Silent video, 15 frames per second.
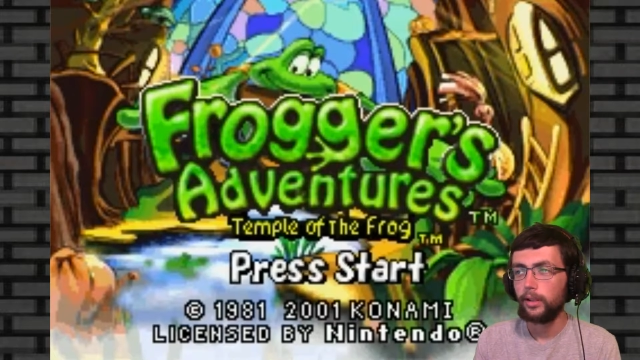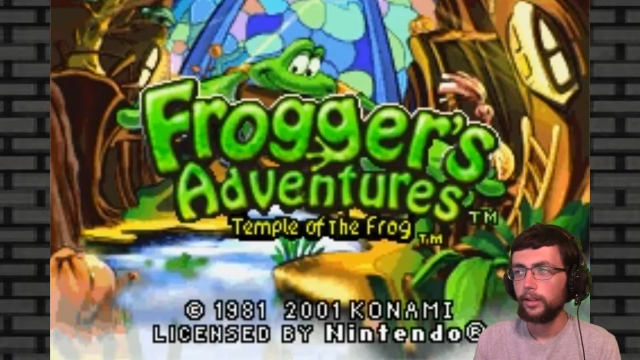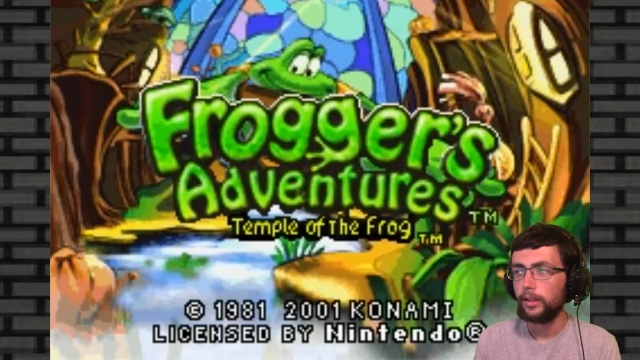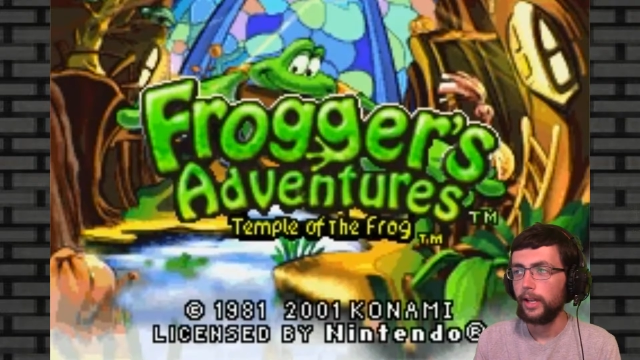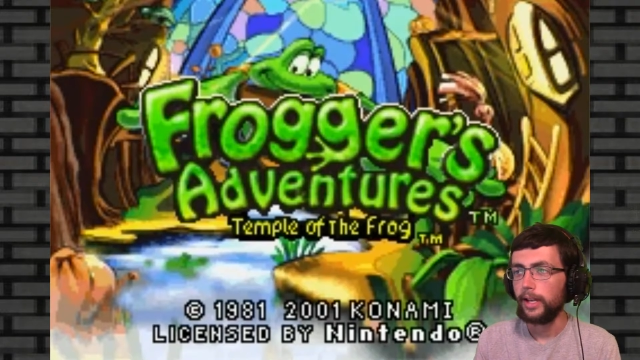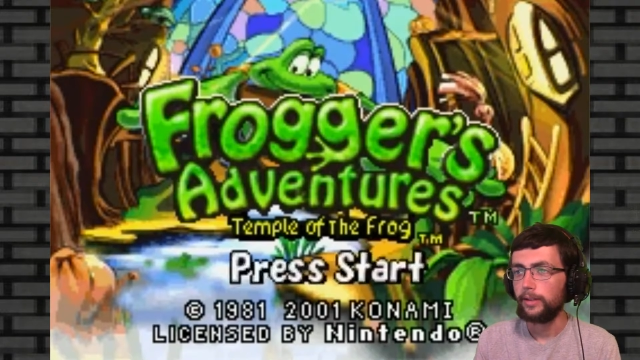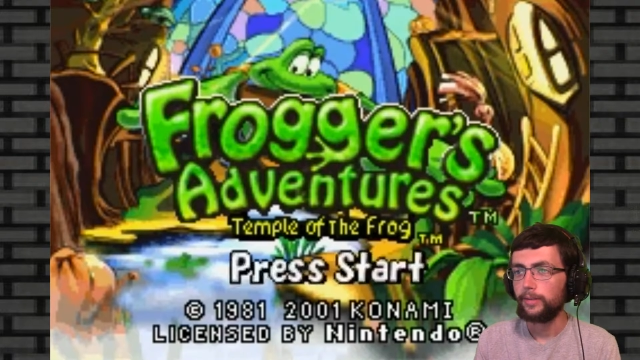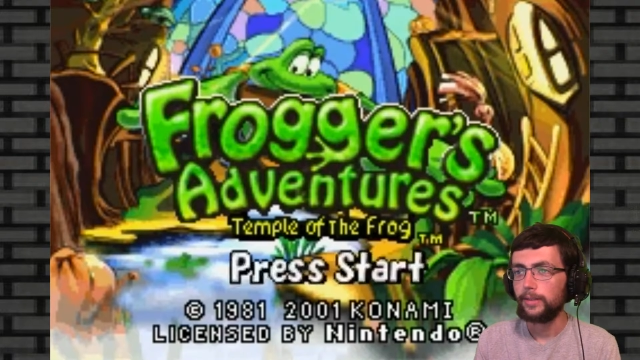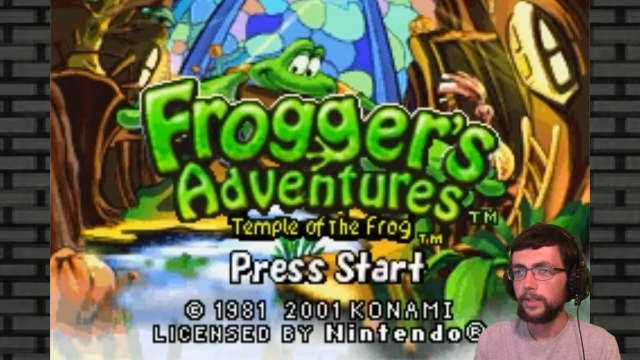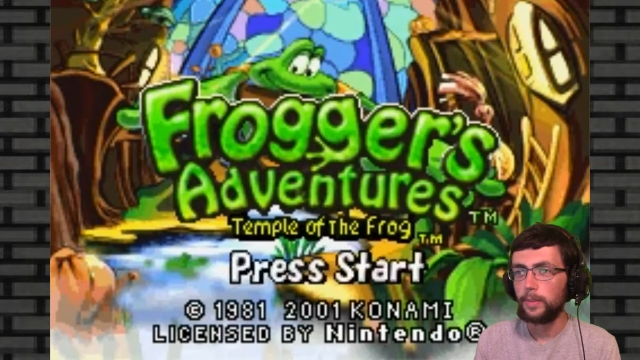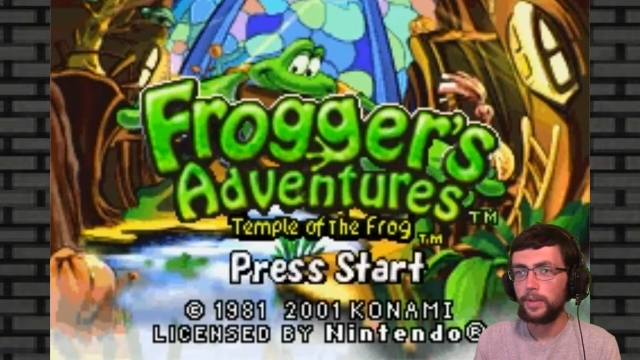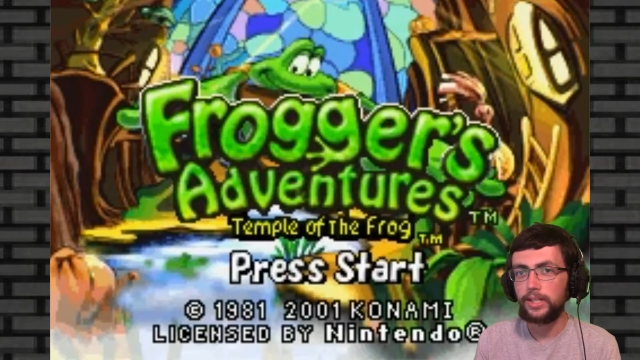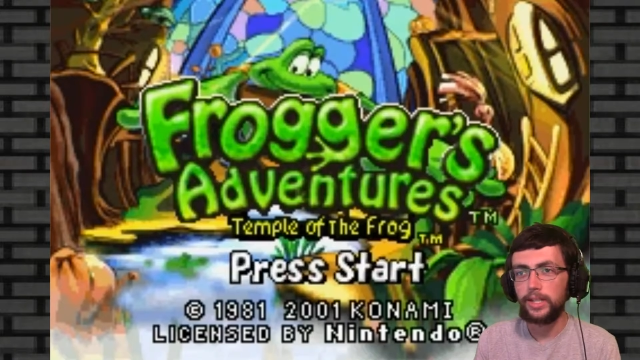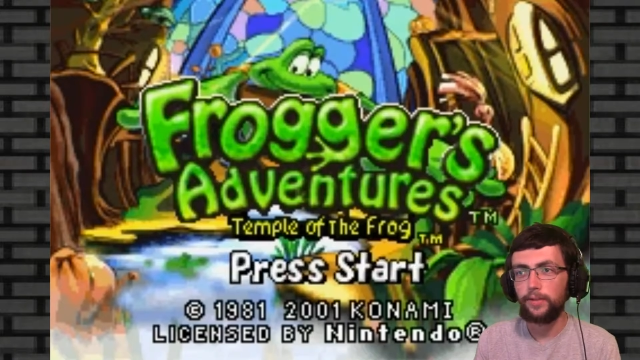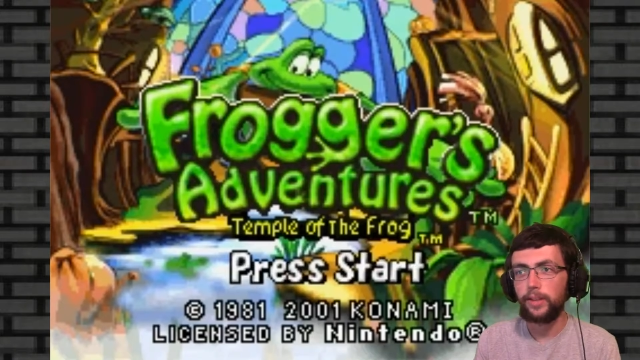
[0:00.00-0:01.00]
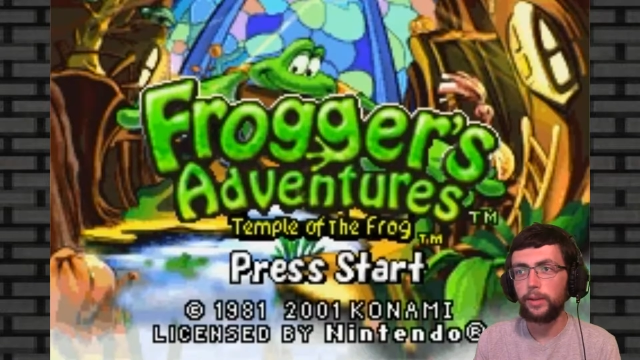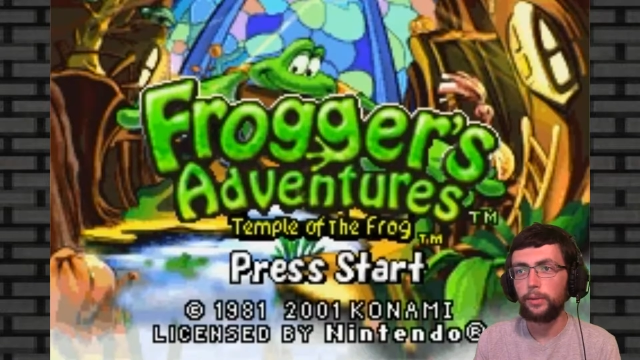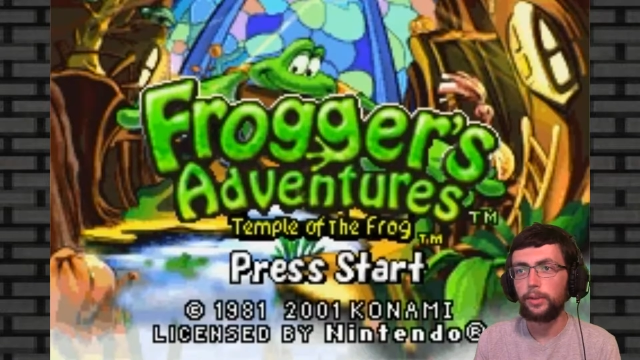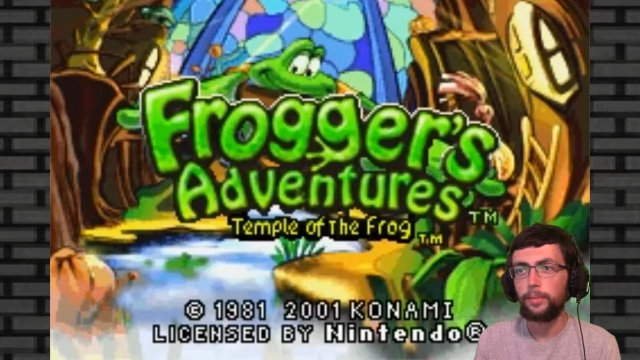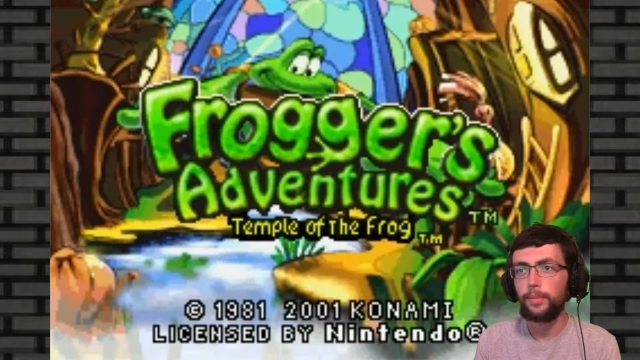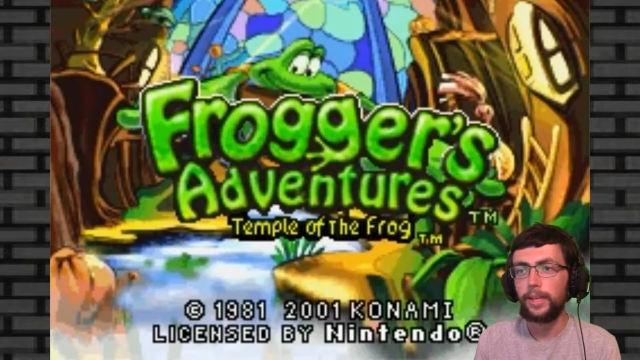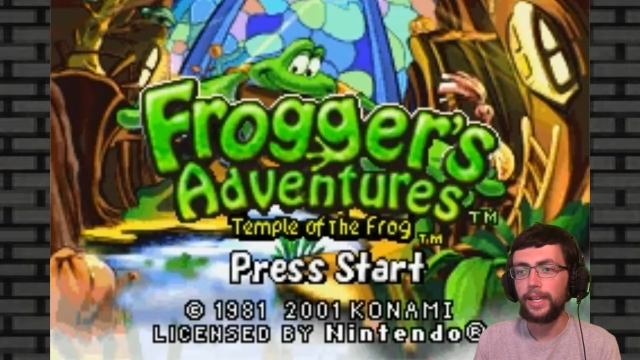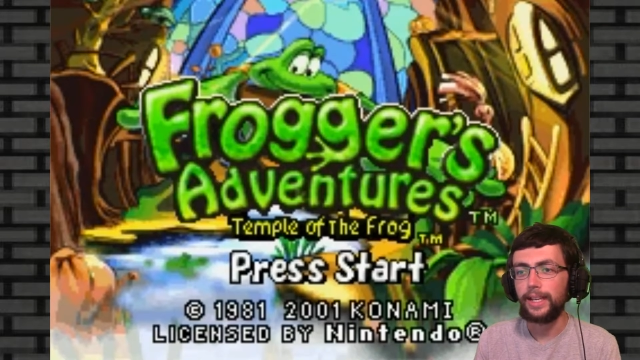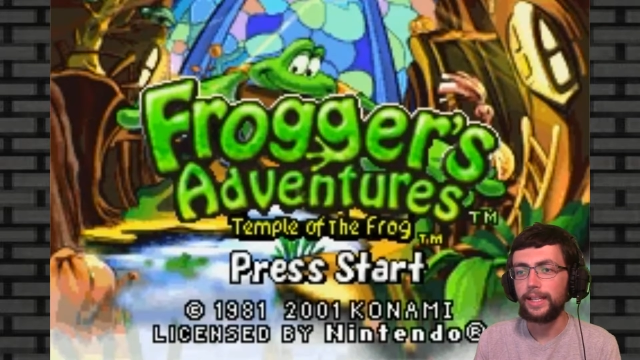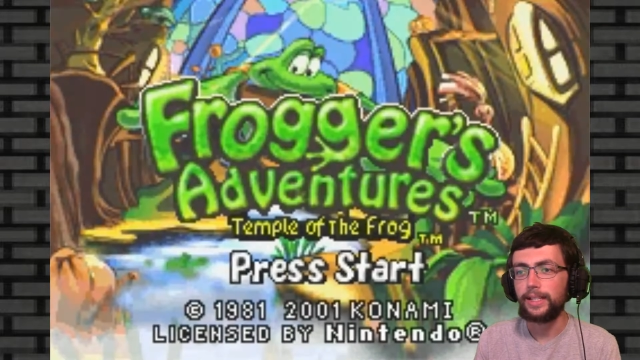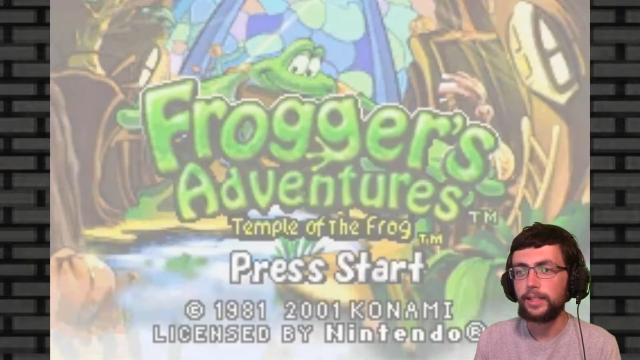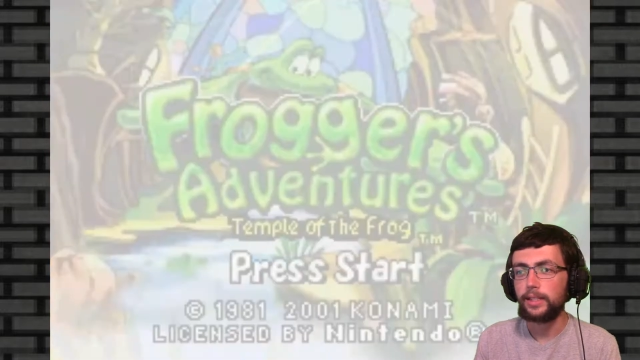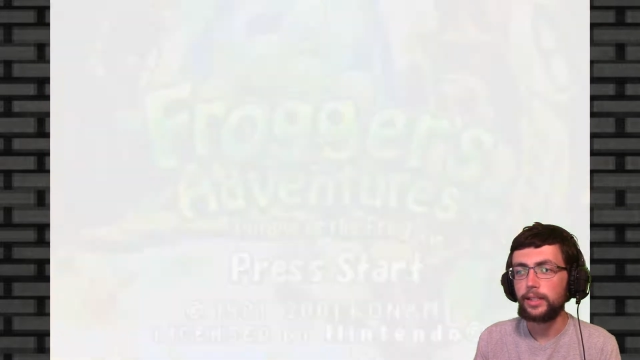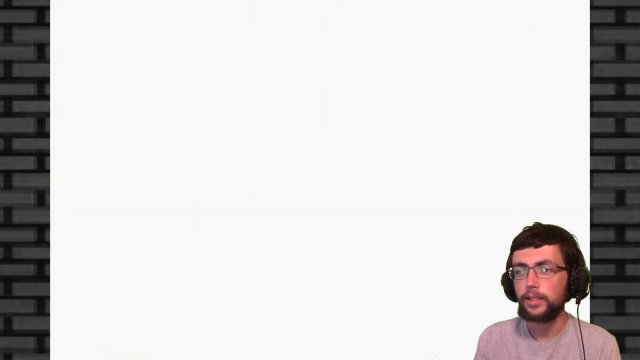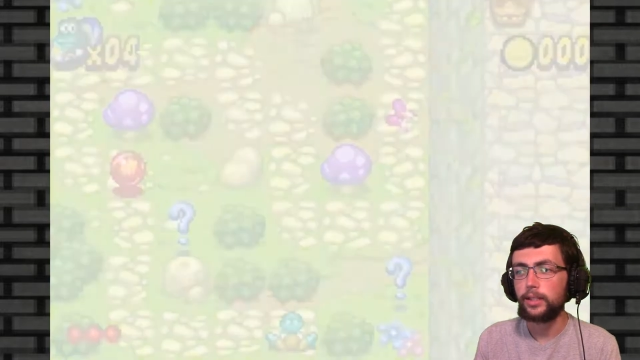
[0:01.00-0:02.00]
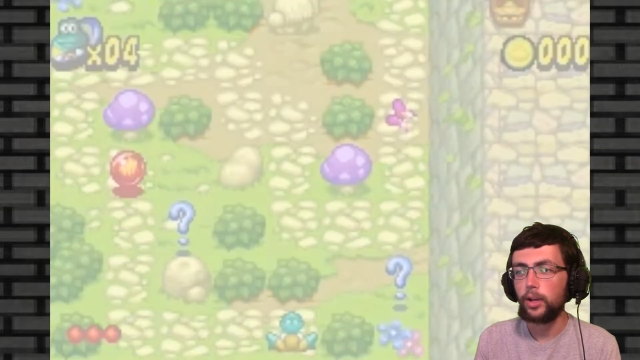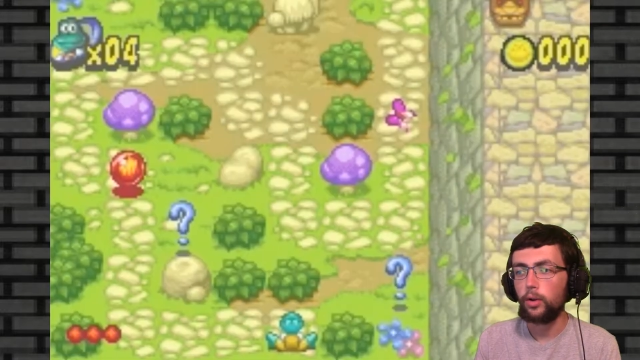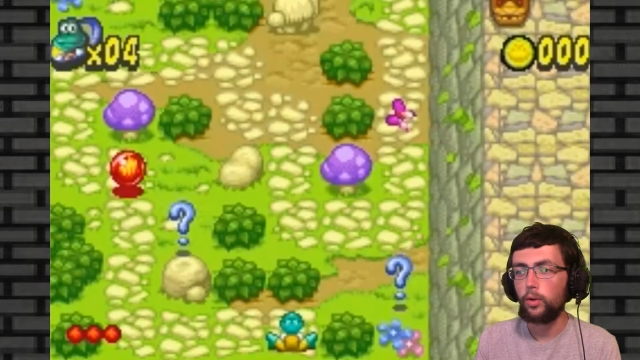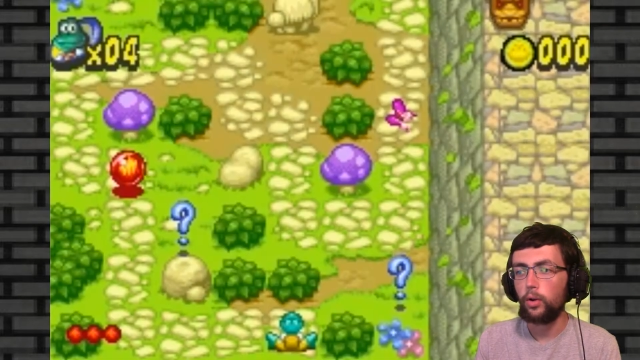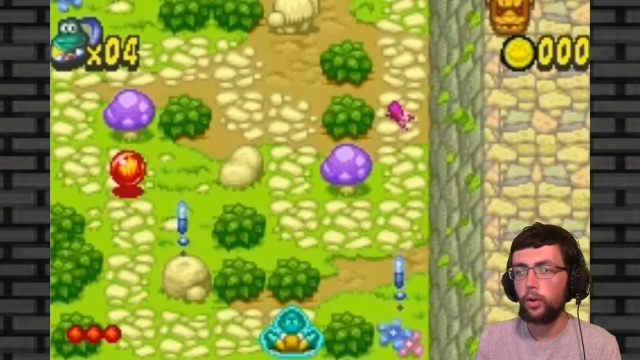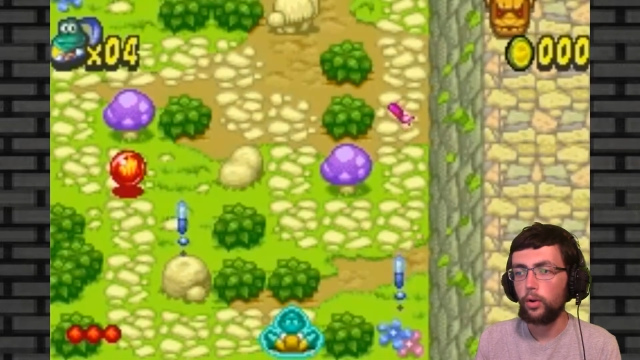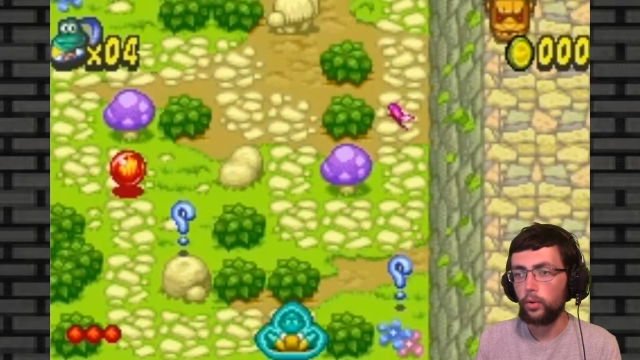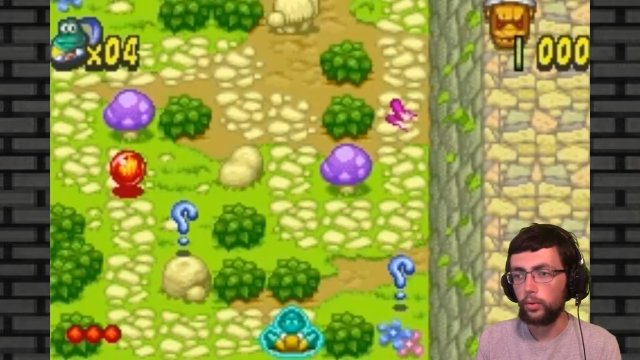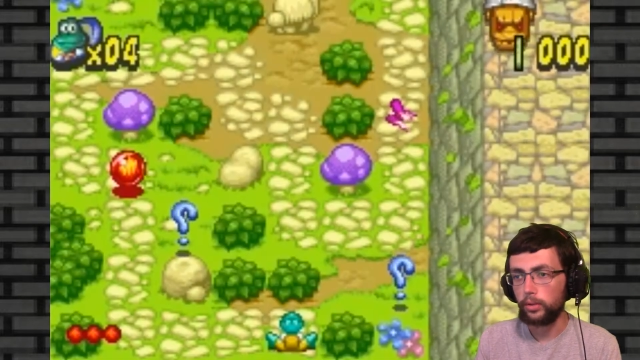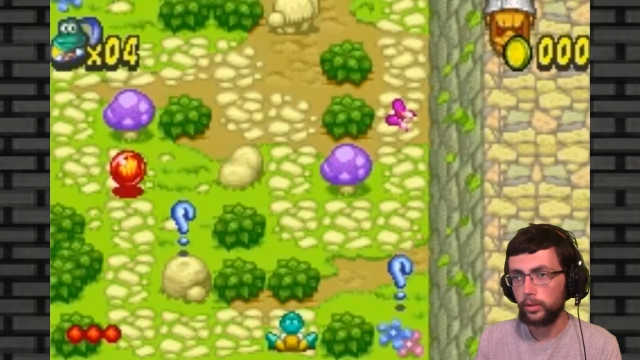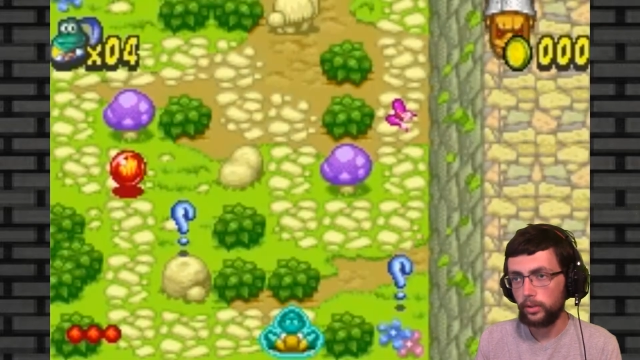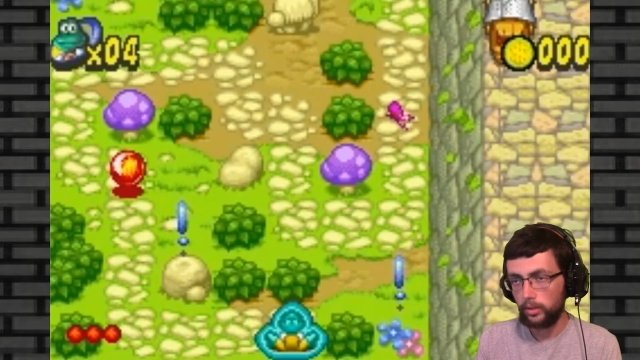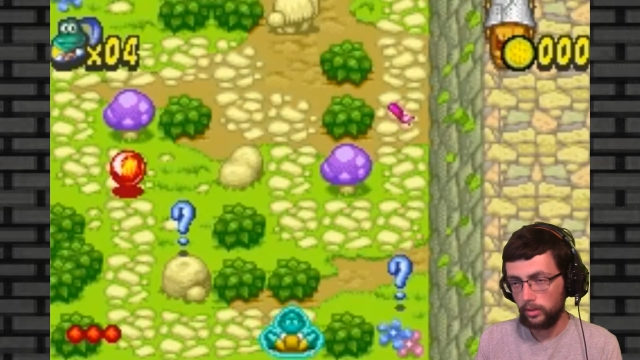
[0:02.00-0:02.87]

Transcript: Like, specifically with me, it's so old.